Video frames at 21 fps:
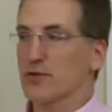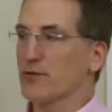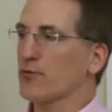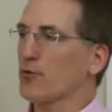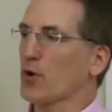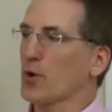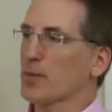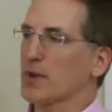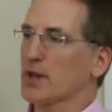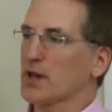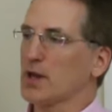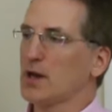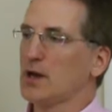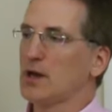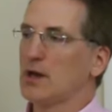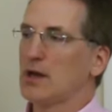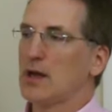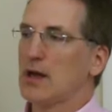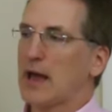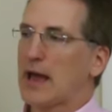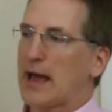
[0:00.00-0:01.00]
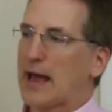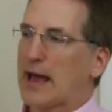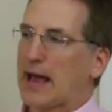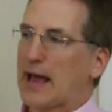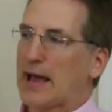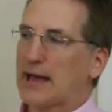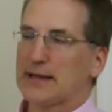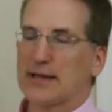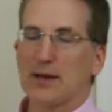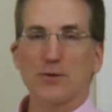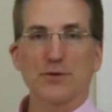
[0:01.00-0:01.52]
the formula,
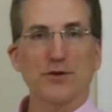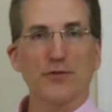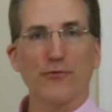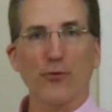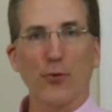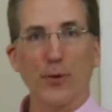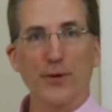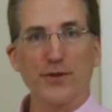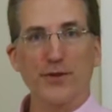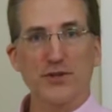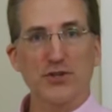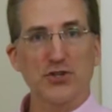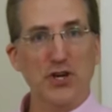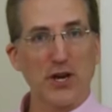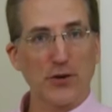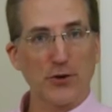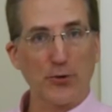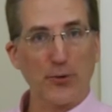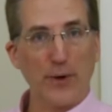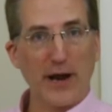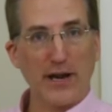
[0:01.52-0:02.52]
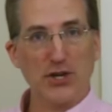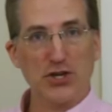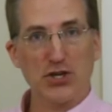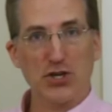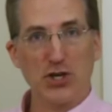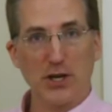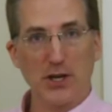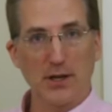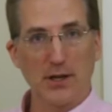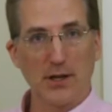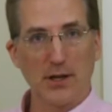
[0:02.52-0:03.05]
and he was a fourth
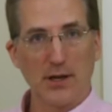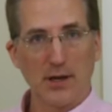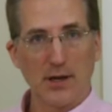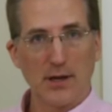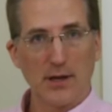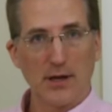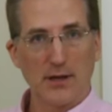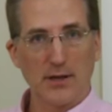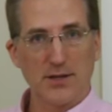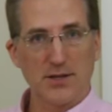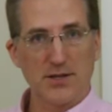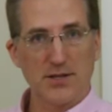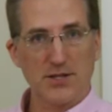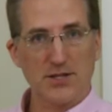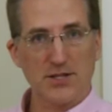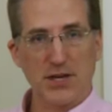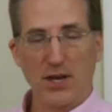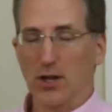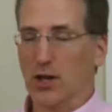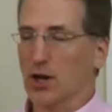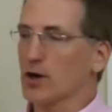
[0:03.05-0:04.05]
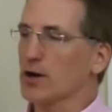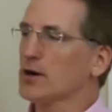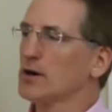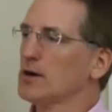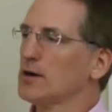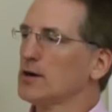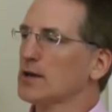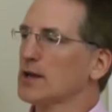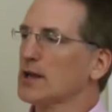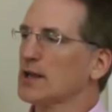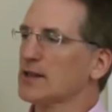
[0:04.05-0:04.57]
generation distiller
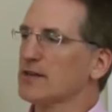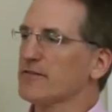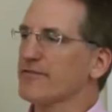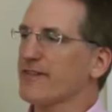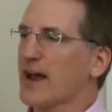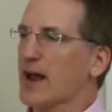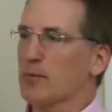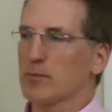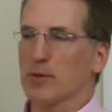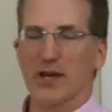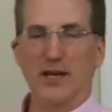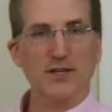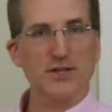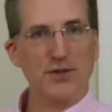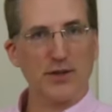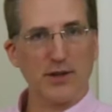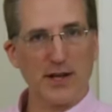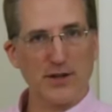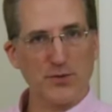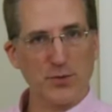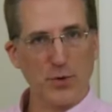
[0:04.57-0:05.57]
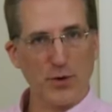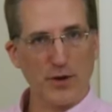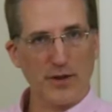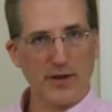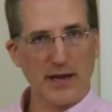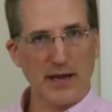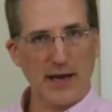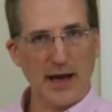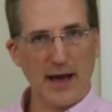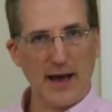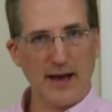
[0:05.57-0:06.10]
in the family, so that's where
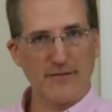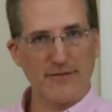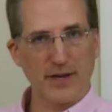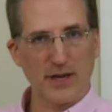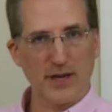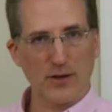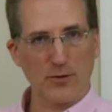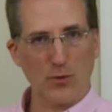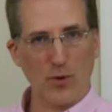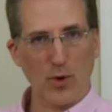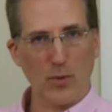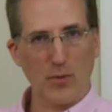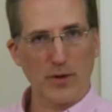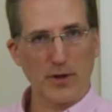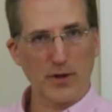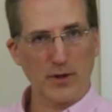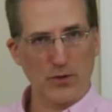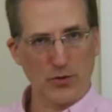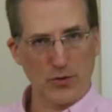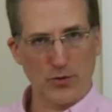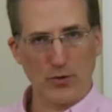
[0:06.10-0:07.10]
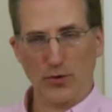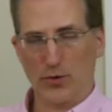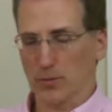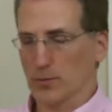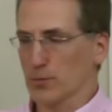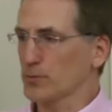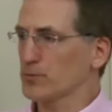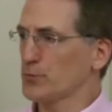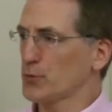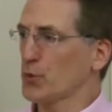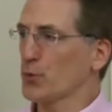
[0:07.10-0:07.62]
the IV and Roman
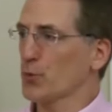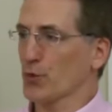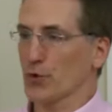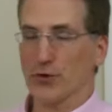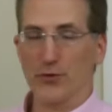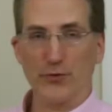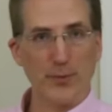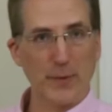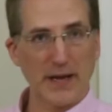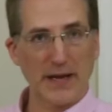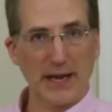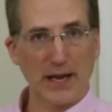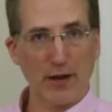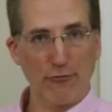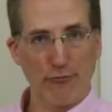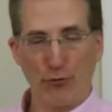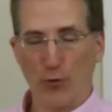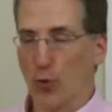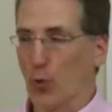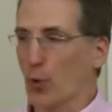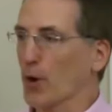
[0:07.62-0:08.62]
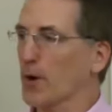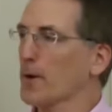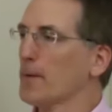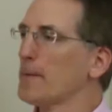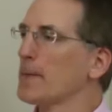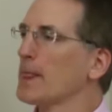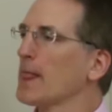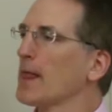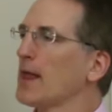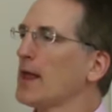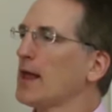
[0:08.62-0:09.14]
numerals meaning 4.
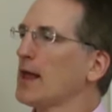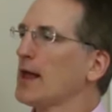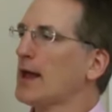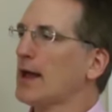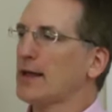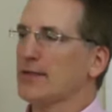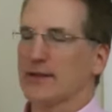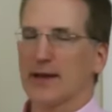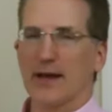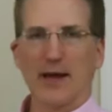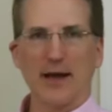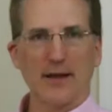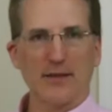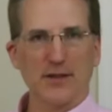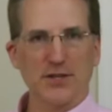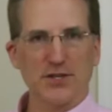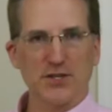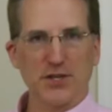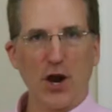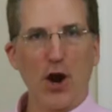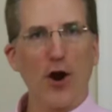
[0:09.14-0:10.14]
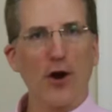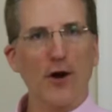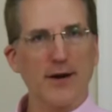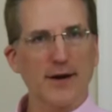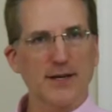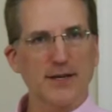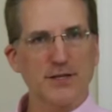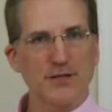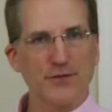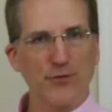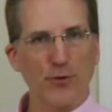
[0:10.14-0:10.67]
And then the star
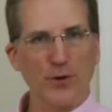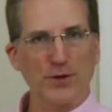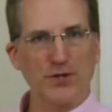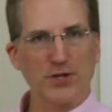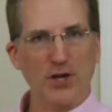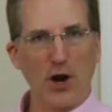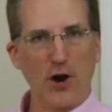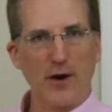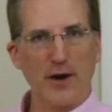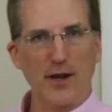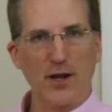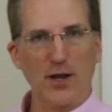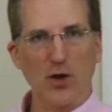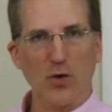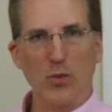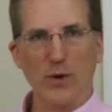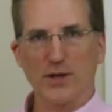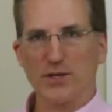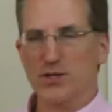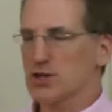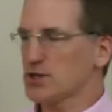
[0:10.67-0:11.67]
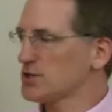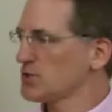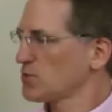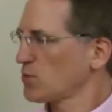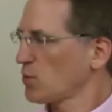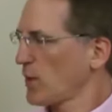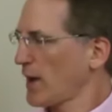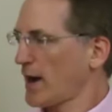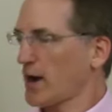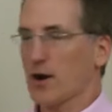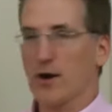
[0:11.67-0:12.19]
is for Star Hill, which is
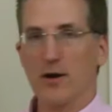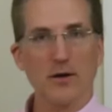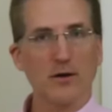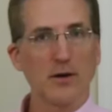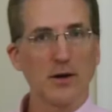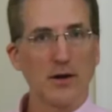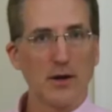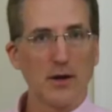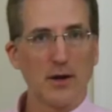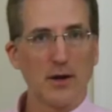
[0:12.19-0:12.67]
where